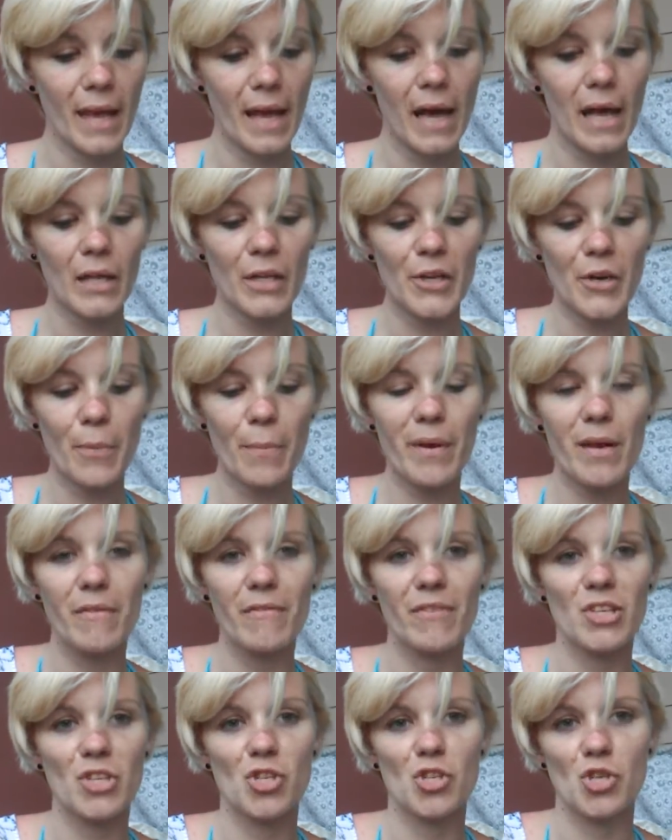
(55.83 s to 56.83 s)
a little bit
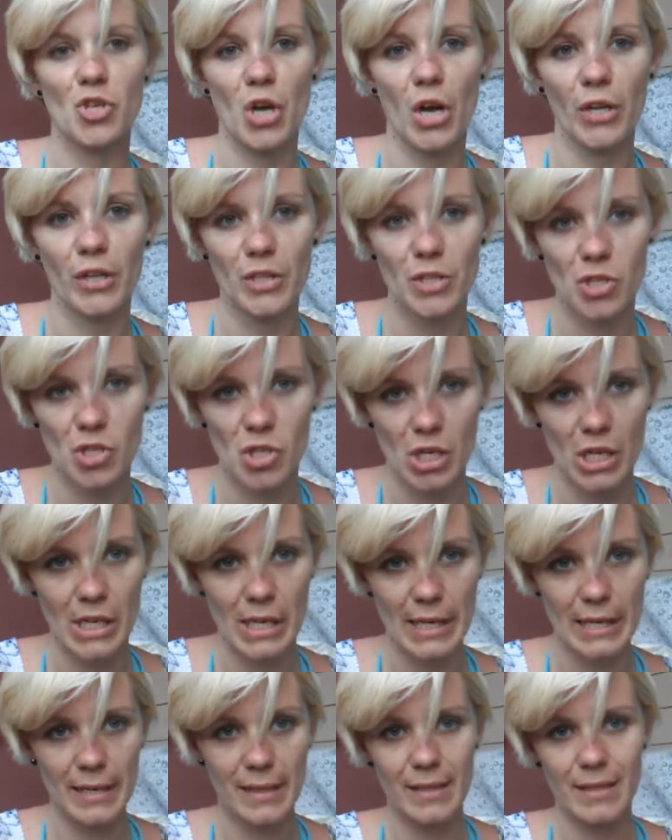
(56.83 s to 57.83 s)
of
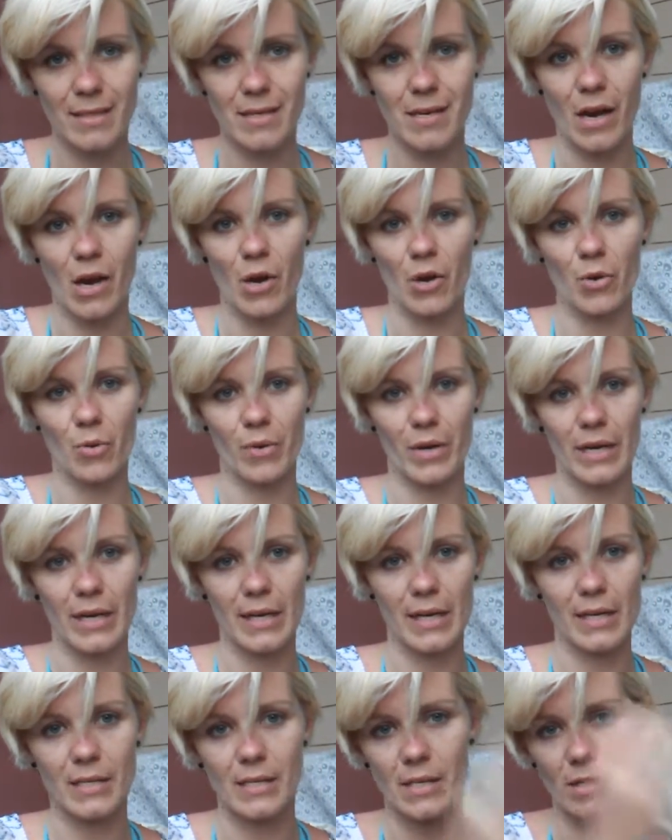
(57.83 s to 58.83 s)
astrology in the tarot
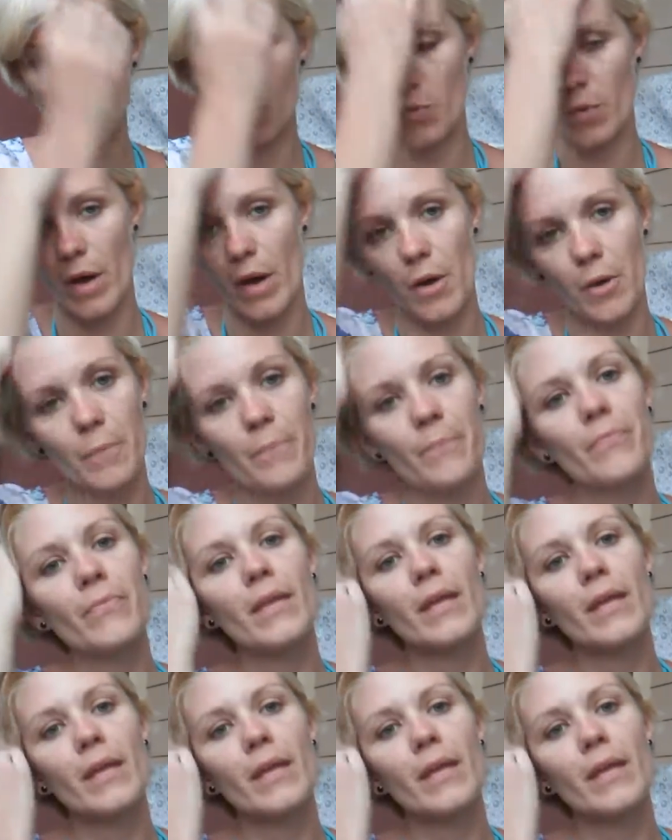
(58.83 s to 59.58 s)
readings as well.